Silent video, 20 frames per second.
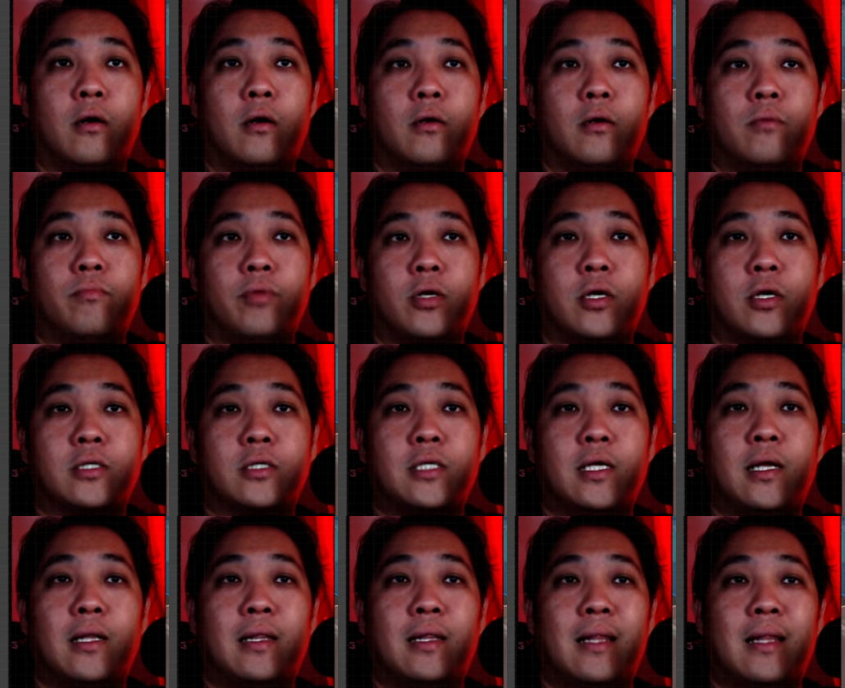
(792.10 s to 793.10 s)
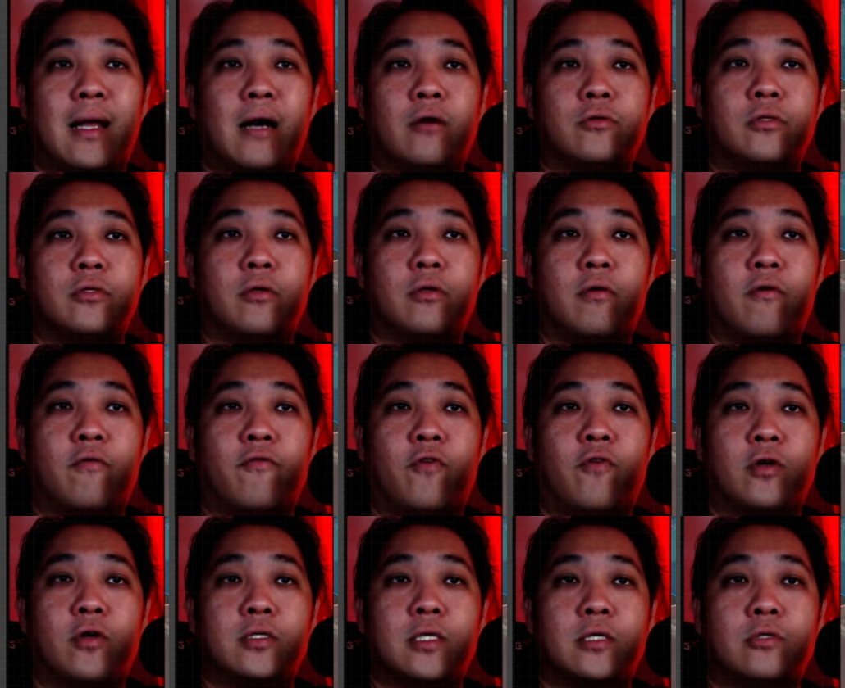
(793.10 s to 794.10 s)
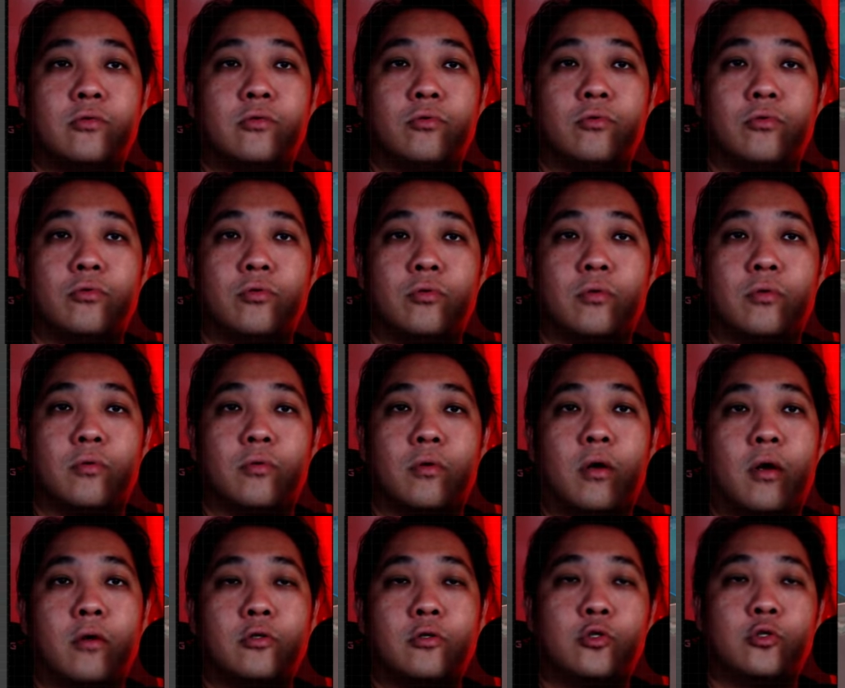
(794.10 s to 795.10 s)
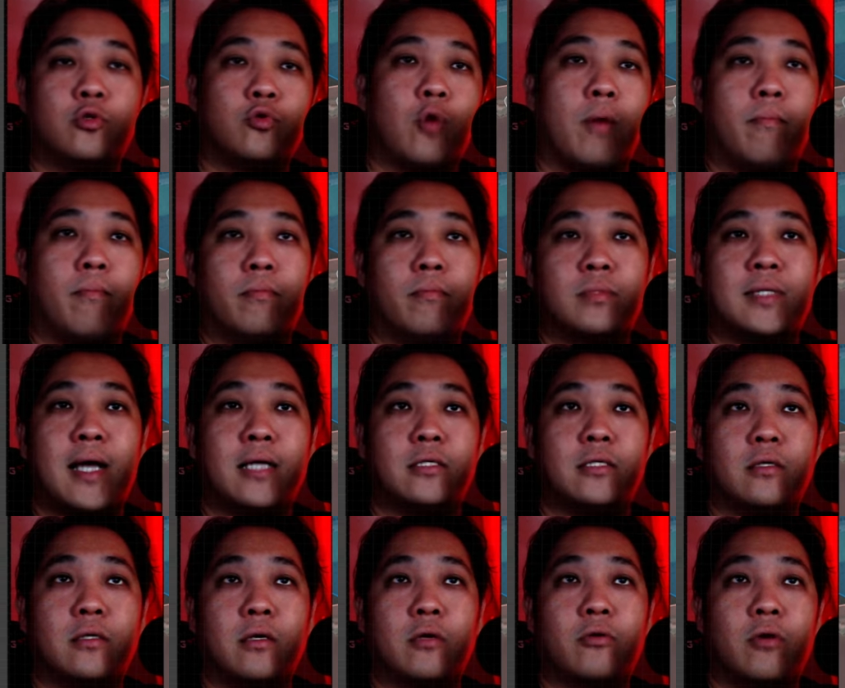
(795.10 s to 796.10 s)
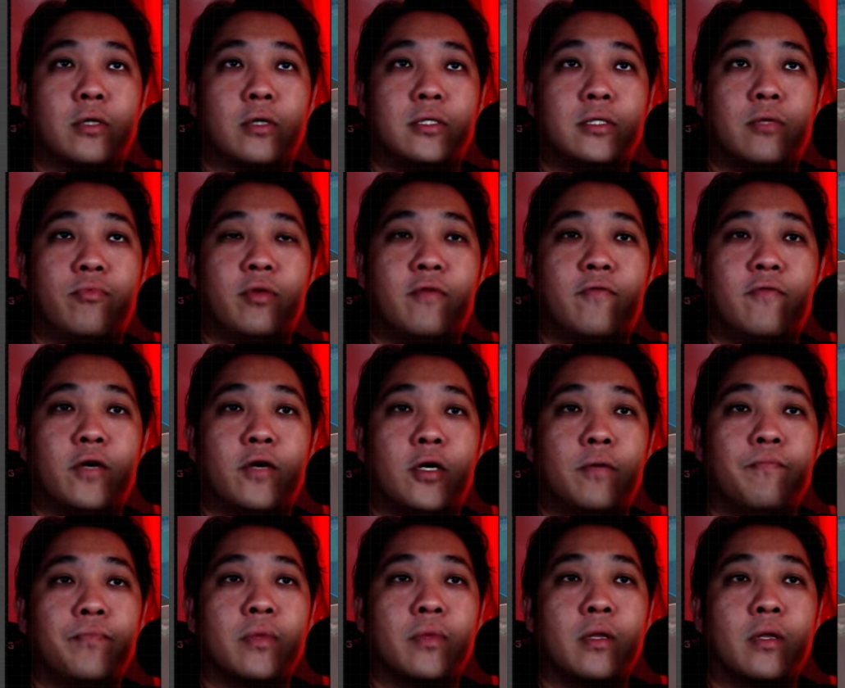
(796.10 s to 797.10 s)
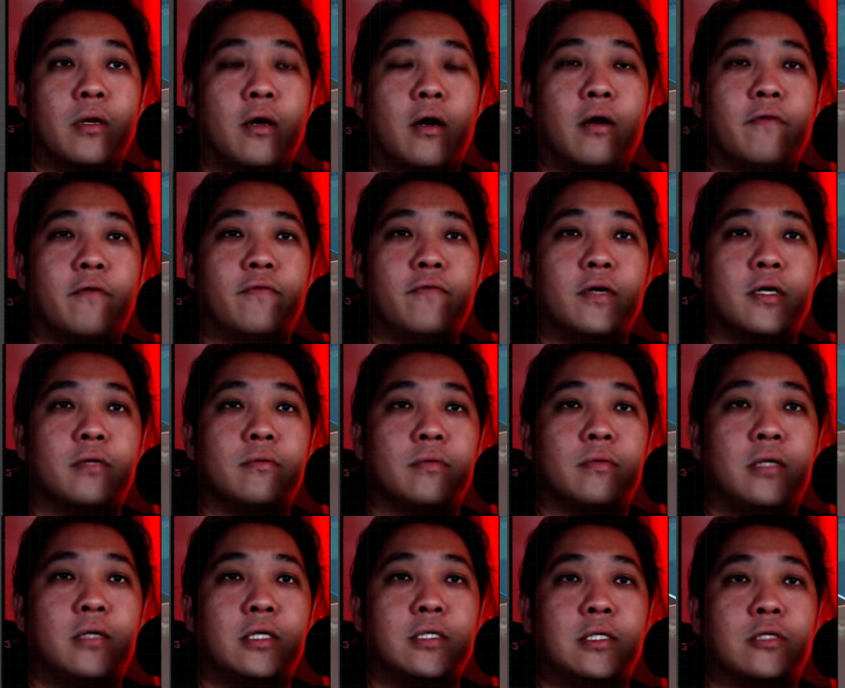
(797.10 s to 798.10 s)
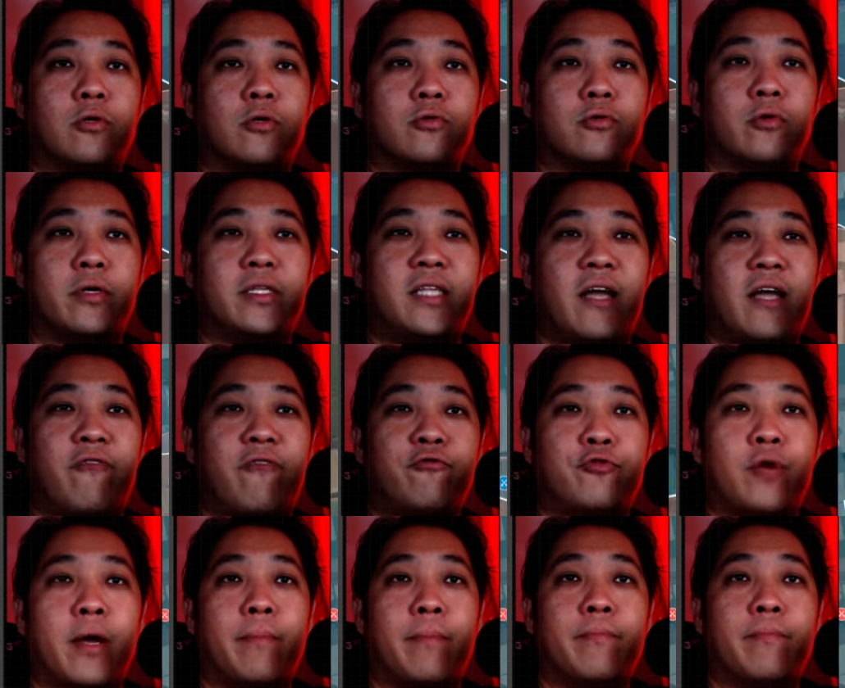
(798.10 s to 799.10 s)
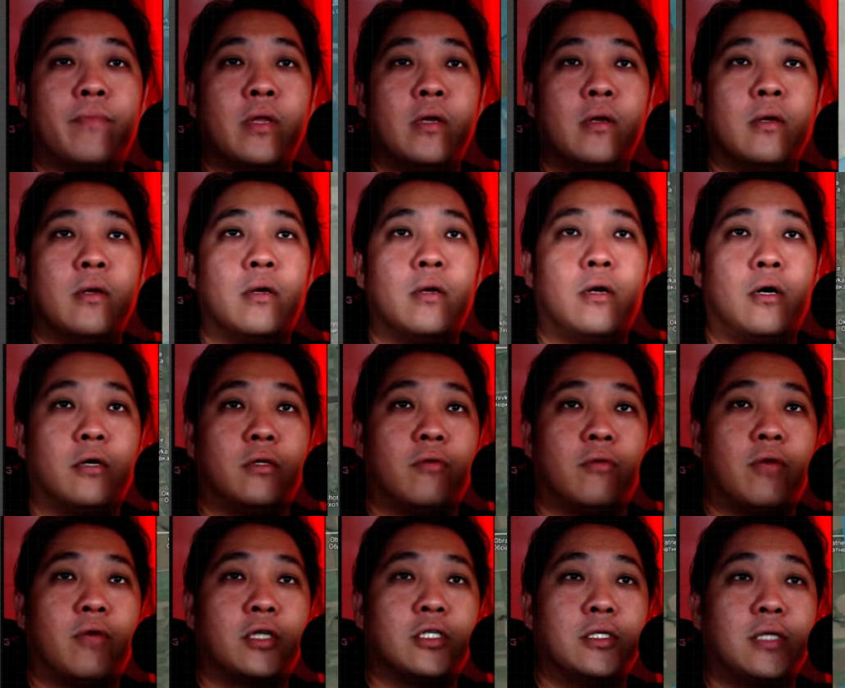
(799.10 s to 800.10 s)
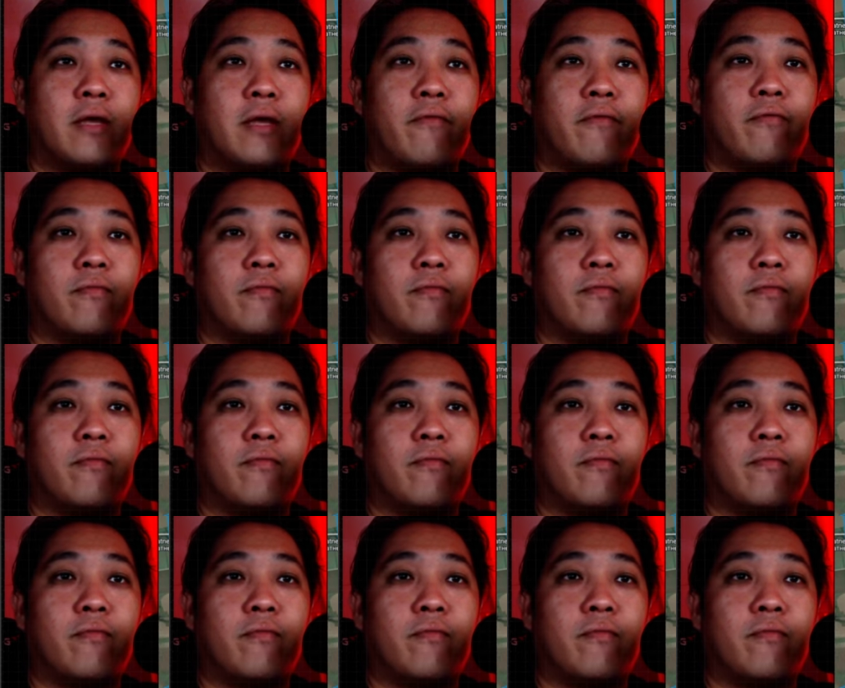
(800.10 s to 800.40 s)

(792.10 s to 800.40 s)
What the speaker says: because it allows forces to swap sites across the river. However, this is also a death trap. The Russians have